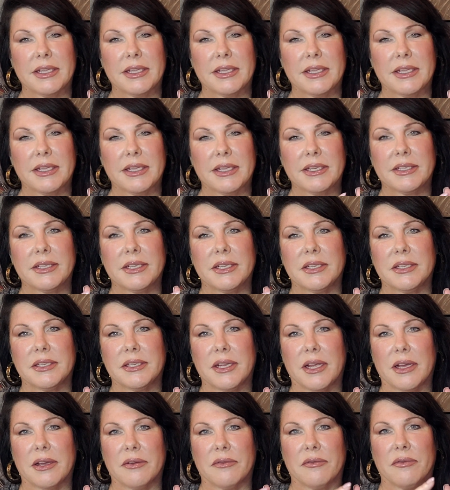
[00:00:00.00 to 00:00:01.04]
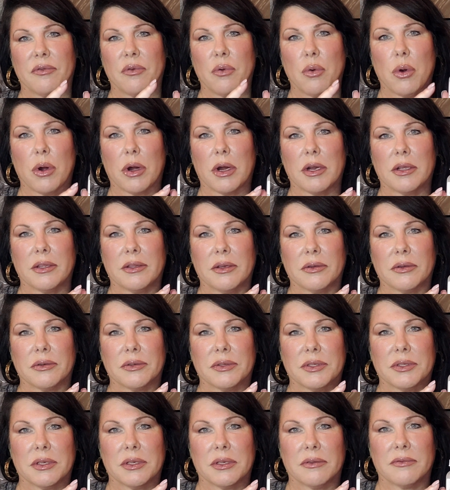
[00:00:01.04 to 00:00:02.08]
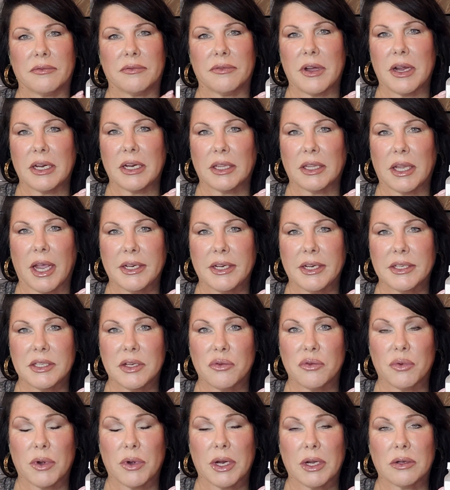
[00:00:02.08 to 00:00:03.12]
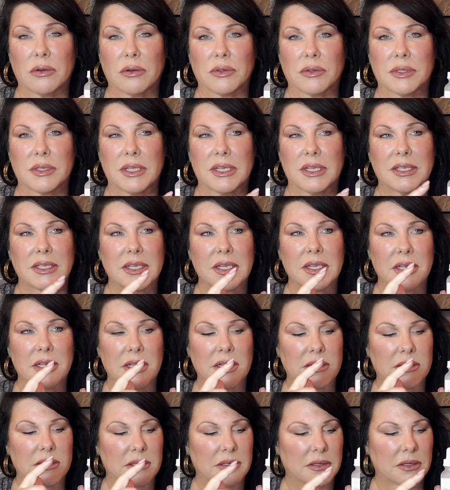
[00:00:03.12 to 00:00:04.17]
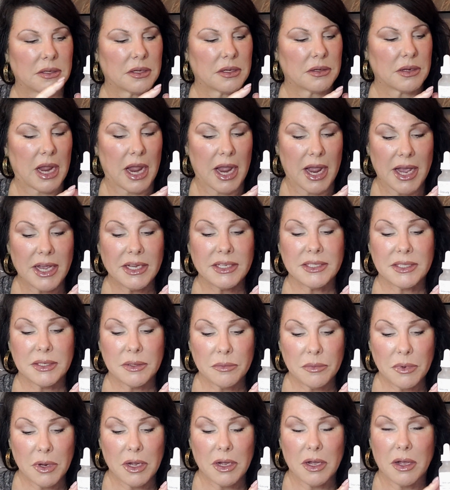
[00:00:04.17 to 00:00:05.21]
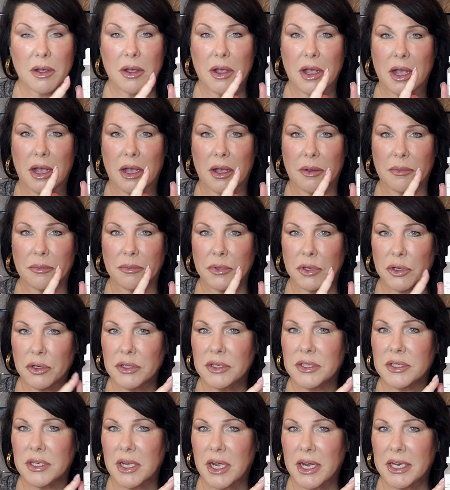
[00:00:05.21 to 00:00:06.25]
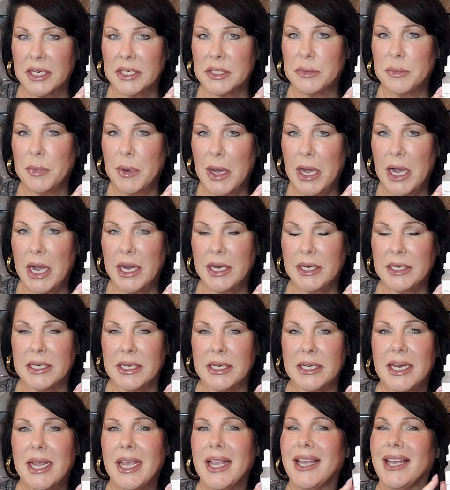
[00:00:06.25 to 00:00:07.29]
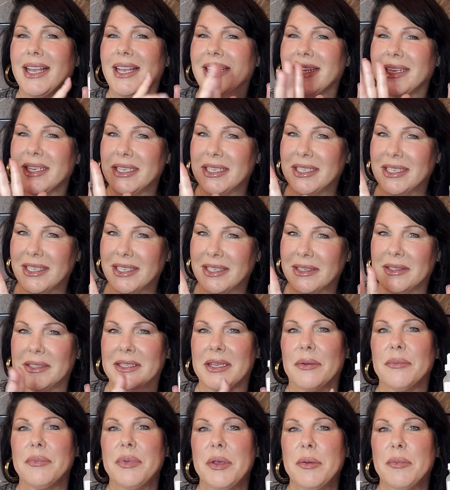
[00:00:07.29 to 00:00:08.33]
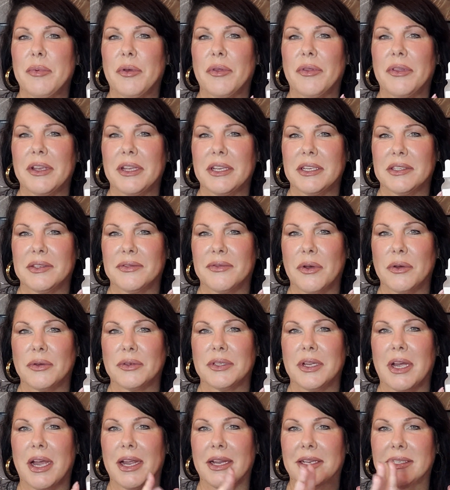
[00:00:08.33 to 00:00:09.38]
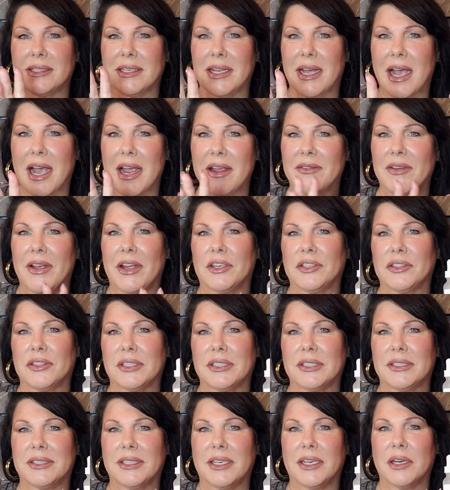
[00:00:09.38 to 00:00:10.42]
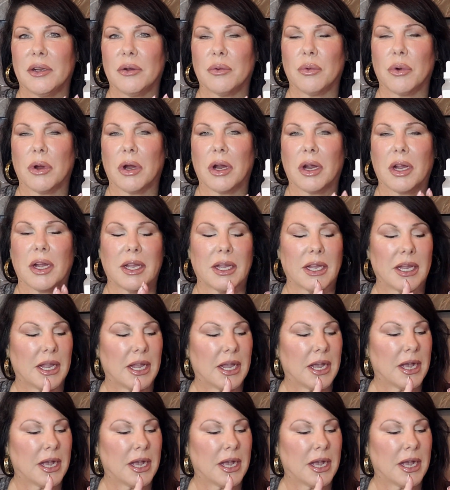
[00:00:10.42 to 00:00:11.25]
This is for those fine lines and wrinkles. This has some good science behind it. Some people think it's faux science. I've actually seen it work